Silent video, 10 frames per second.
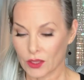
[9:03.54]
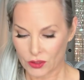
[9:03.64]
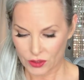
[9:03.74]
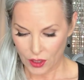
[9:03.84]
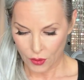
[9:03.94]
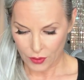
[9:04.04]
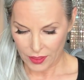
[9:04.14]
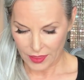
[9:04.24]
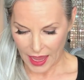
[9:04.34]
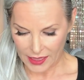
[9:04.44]
So
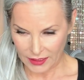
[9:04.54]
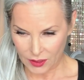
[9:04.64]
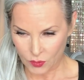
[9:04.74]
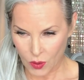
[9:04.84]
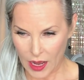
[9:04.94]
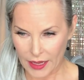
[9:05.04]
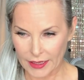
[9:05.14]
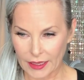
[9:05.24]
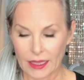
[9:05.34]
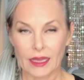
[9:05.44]
that is
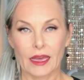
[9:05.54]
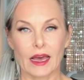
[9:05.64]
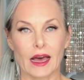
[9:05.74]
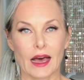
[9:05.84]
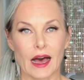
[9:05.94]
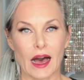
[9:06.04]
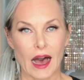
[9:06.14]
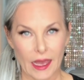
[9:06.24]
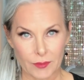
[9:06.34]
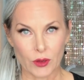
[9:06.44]
why
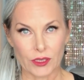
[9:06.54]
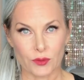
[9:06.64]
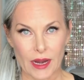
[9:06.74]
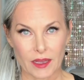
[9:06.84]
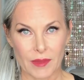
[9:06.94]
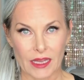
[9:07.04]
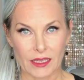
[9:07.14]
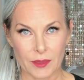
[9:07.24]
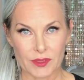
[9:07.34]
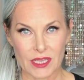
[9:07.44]
I am going to
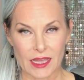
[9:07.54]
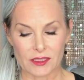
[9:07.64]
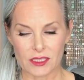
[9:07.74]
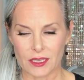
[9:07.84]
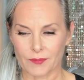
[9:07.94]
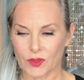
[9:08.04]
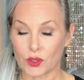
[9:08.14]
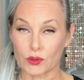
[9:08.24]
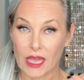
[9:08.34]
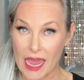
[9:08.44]
recommend LipSense.
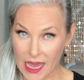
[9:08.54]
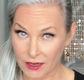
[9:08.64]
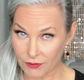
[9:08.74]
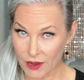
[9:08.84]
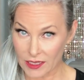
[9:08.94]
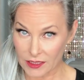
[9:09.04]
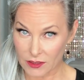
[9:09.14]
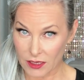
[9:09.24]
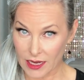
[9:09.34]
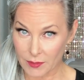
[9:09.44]
You can find
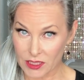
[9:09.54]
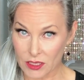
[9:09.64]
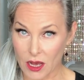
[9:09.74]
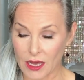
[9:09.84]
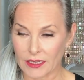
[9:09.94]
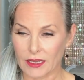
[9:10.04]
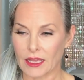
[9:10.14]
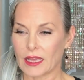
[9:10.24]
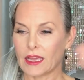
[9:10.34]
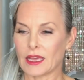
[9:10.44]
it on Amazon.
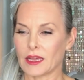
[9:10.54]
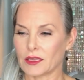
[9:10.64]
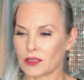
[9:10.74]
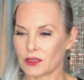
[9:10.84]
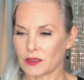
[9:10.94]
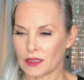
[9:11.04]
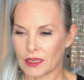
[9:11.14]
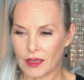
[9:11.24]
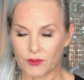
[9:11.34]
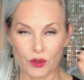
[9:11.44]

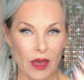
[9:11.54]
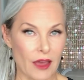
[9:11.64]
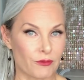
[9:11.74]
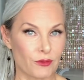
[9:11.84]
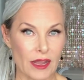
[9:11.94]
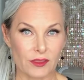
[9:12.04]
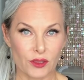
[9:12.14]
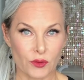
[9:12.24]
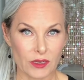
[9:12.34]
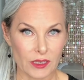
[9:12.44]
If you have
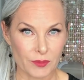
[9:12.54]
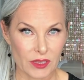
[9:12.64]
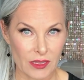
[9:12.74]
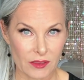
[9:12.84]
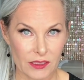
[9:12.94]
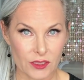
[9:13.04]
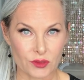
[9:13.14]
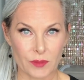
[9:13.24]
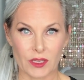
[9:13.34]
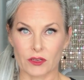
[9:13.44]
friends who are LipSense
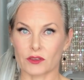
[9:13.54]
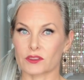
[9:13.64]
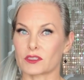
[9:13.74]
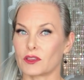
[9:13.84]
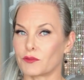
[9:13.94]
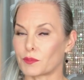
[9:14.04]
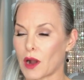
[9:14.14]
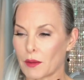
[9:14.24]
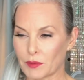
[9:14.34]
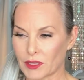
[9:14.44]
distributors, you've
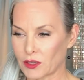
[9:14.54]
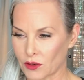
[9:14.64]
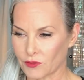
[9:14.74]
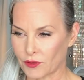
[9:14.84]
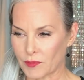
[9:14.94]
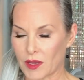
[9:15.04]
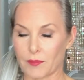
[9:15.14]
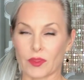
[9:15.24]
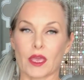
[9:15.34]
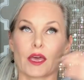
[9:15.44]
probably heard from
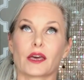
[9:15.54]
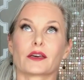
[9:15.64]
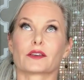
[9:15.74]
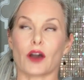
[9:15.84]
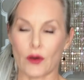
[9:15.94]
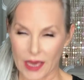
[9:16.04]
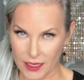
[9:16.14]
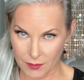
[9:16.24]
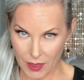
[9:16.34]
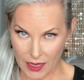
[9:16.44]
them. Go
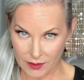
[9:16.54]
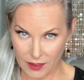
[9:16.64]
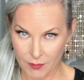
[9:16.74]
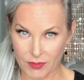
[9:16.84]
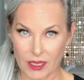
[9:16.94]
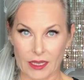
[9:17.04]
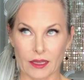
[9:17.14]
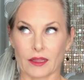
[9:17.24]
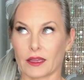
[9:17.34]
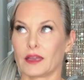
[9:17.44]
ahead and buy
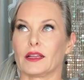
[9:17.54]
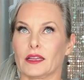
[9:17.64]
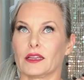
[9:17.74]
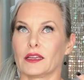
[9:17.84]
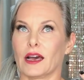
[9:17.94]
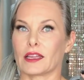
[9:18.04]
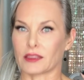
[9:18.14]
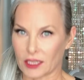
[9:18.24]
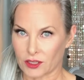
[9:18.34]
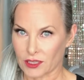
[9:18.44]
something. I
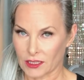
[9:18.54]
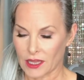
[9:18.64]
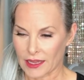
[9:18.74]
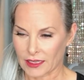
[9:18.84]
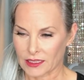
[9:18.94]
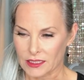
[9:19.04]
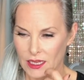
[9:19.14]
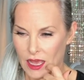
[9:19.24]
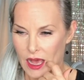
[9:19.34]
think you're gonna like it.